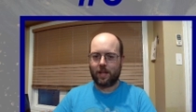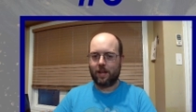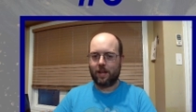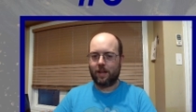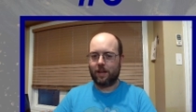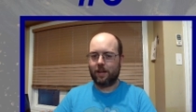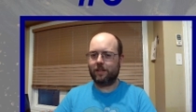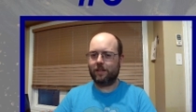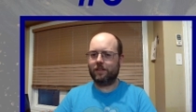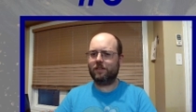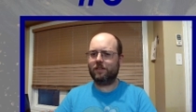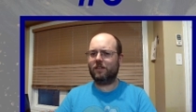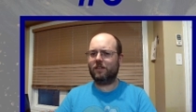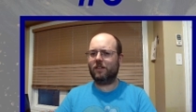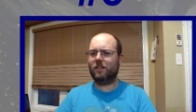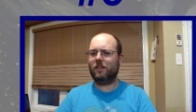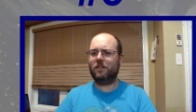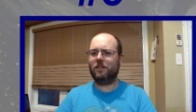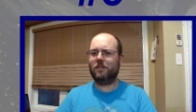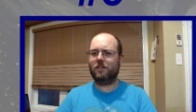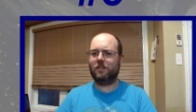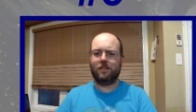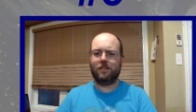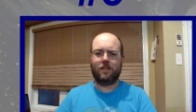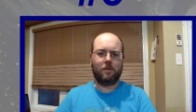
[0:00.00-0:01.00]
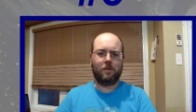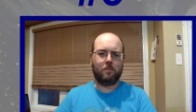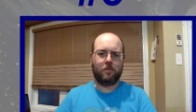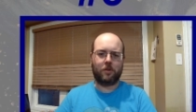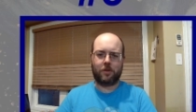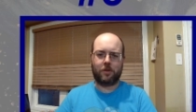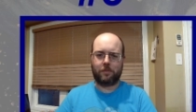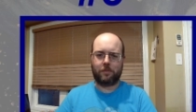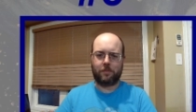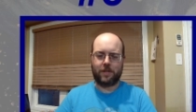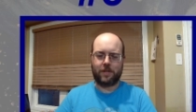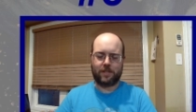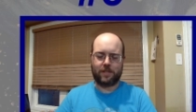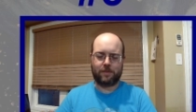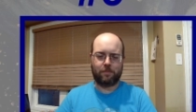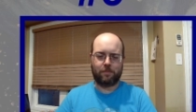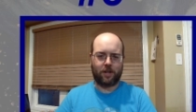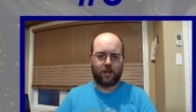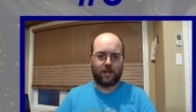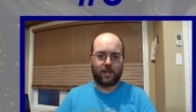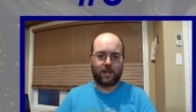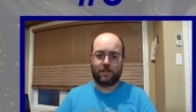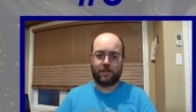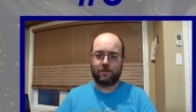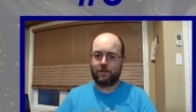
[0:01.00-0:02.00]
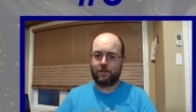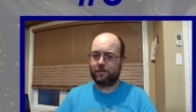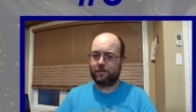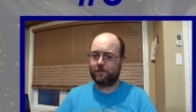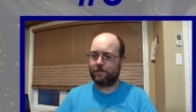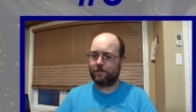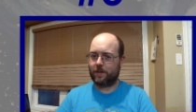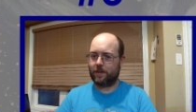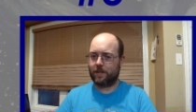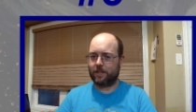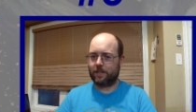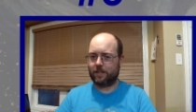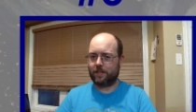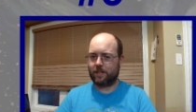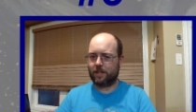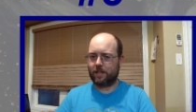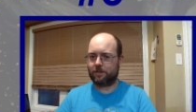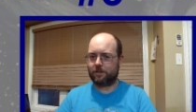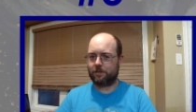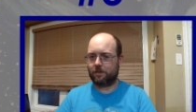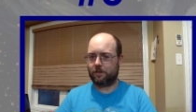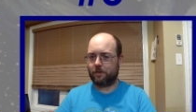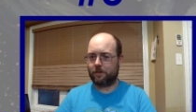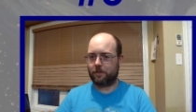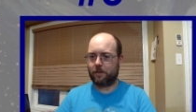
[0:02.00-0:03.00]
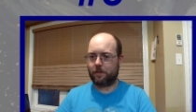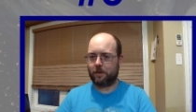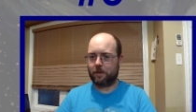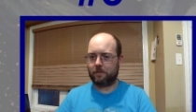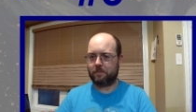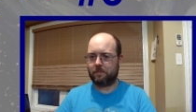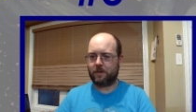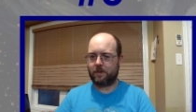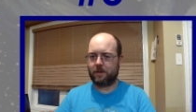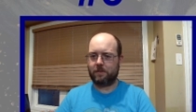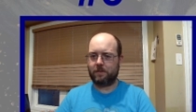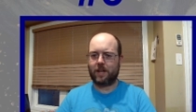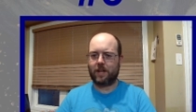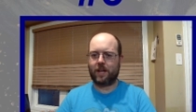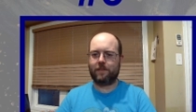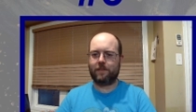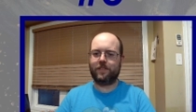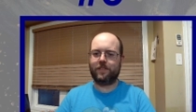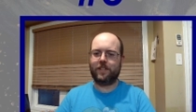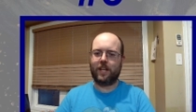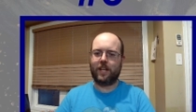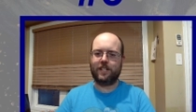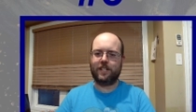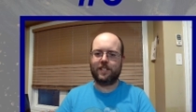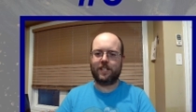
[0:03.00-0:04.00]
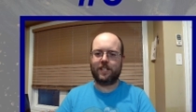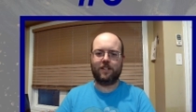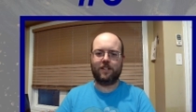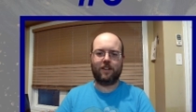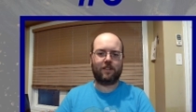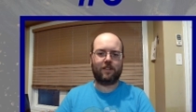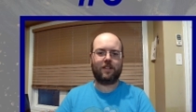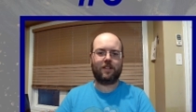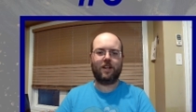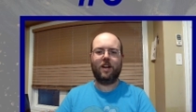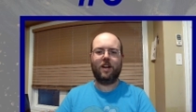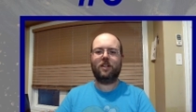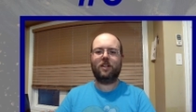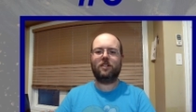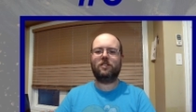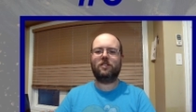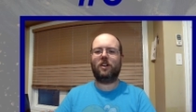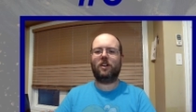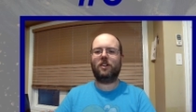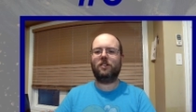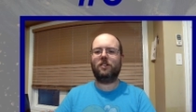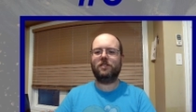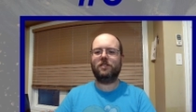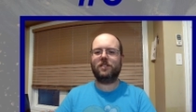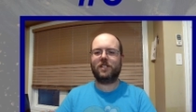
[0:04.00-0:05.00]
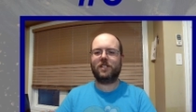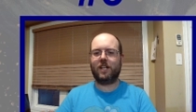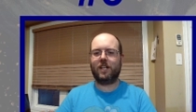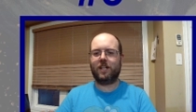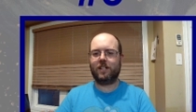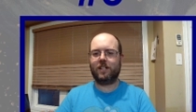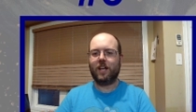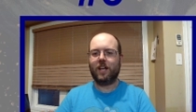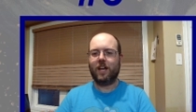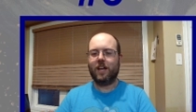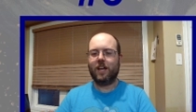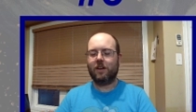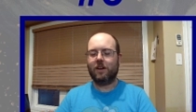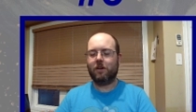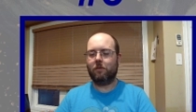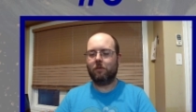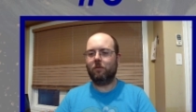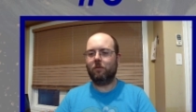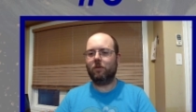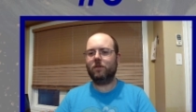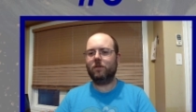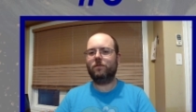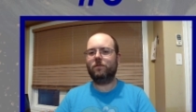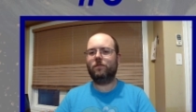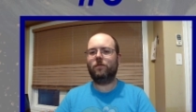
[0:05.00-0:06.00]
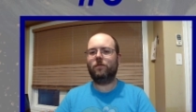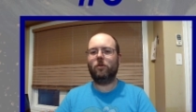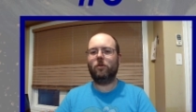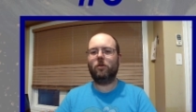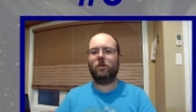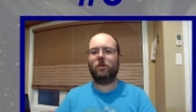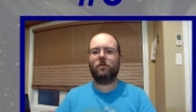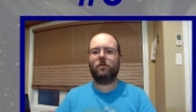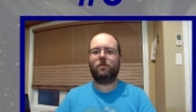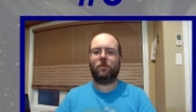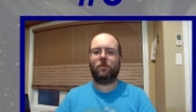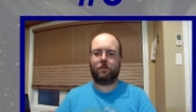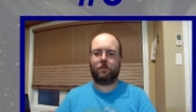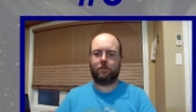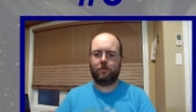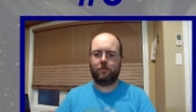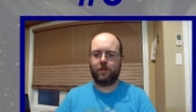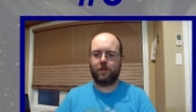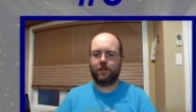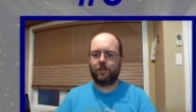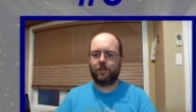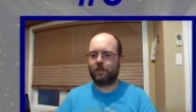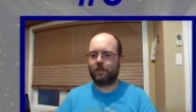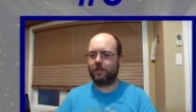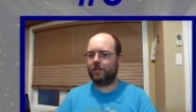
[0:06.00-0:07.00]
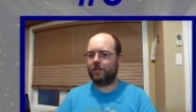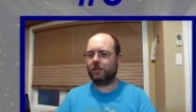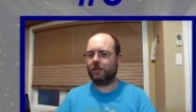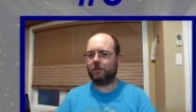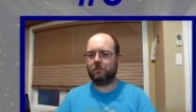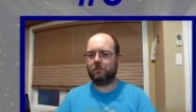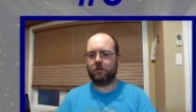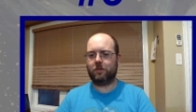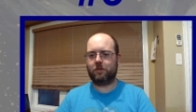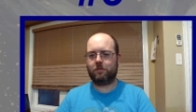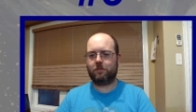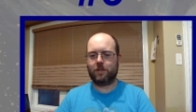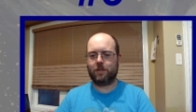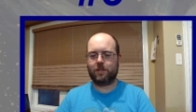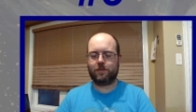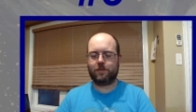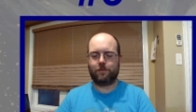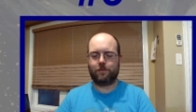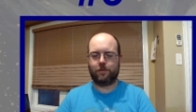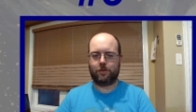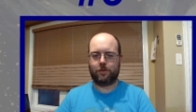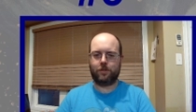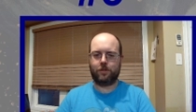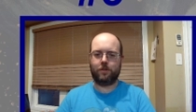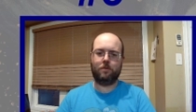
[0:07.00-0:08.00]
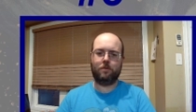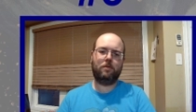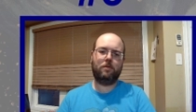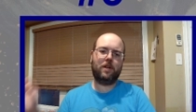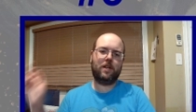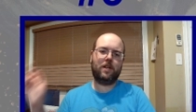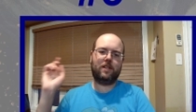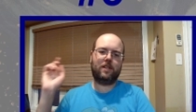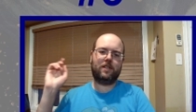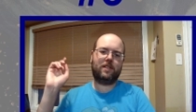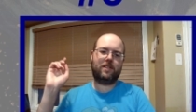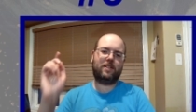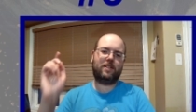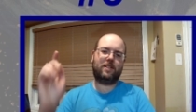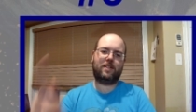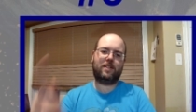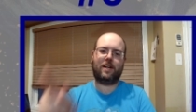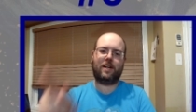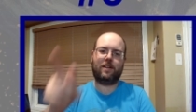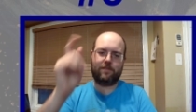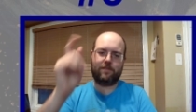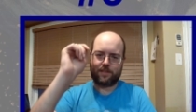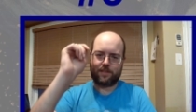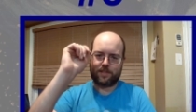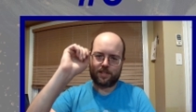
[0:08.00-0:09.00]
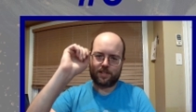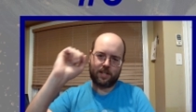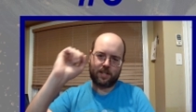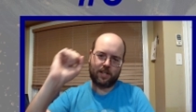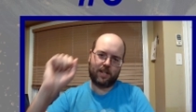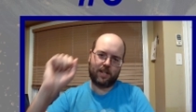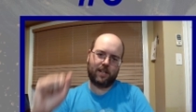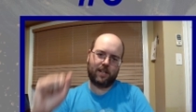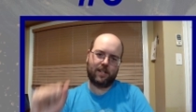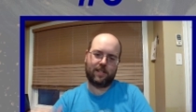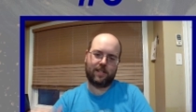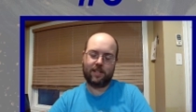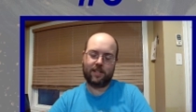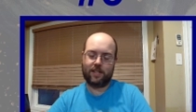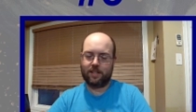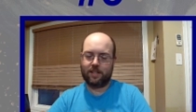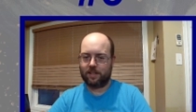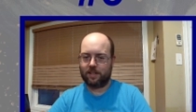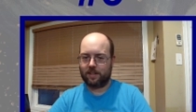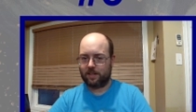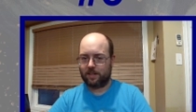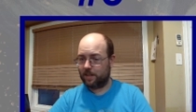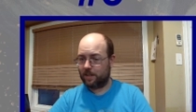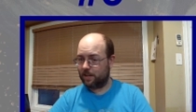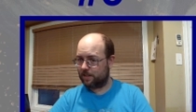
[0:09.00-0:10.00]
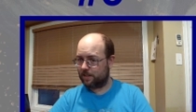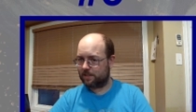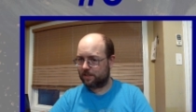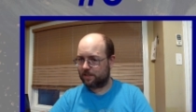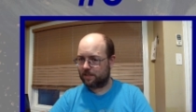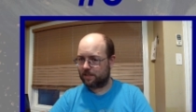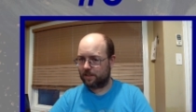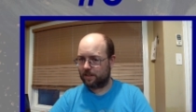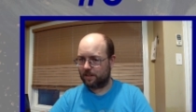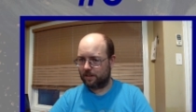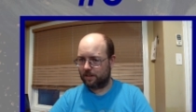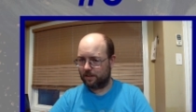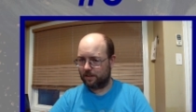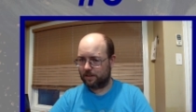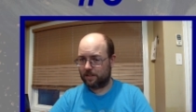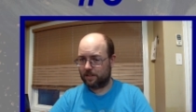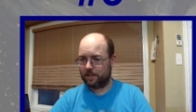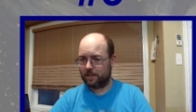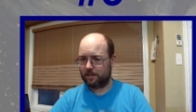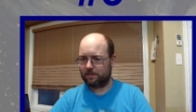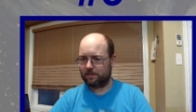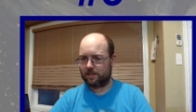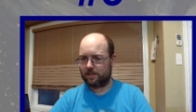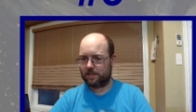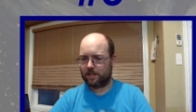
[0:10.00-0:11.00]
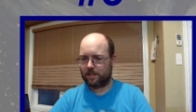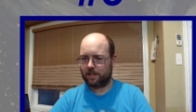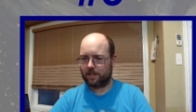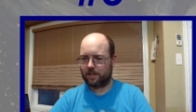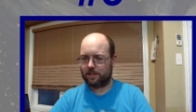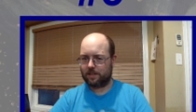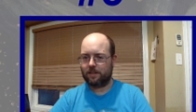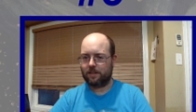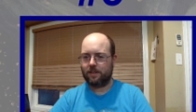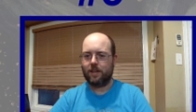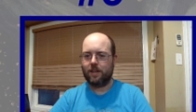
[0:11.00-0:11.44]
In the number 3 spot, as we finally enter our top 3, we have Daisy Duck, Donald's Date, 1/4 for 1, Uninkable, Quest for 2 with a downside. Yes, a downside.